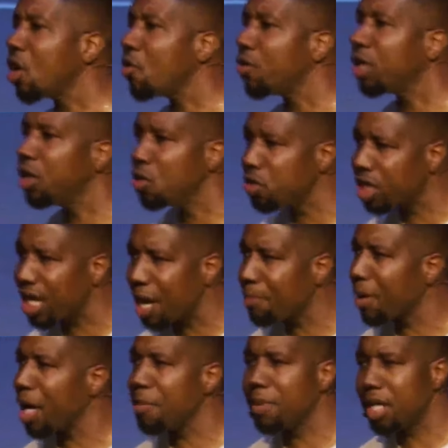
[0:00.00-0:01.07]
over losing that
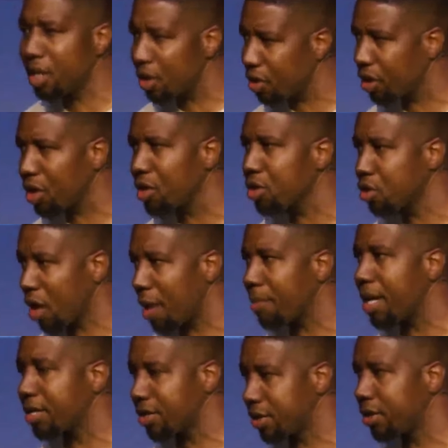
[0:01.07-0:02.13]
baby in her third
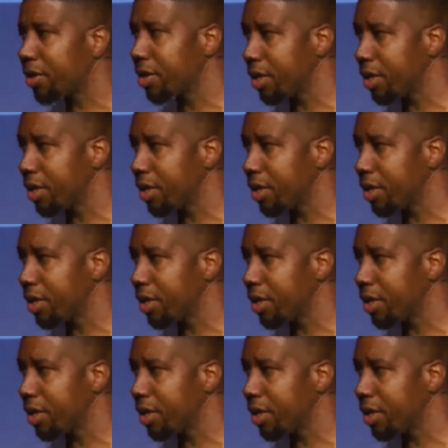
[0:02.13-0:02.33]
trimester.